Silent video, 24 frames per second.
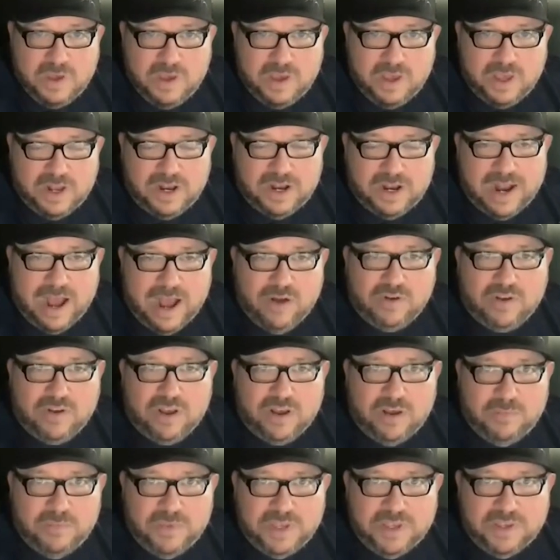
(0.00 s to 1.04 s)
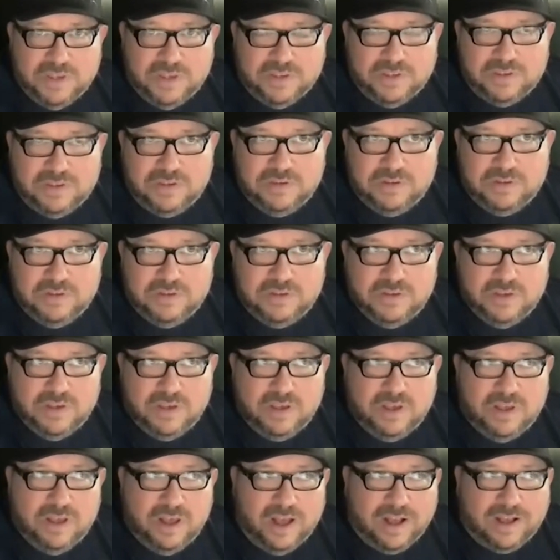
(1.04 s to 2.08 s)
And an outcome is
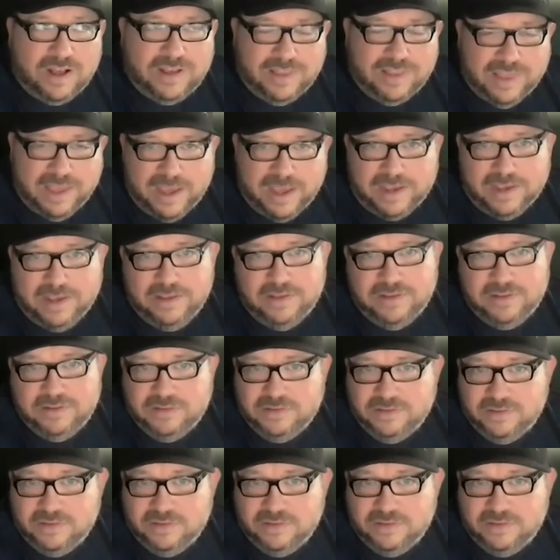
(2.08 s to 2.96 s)
a click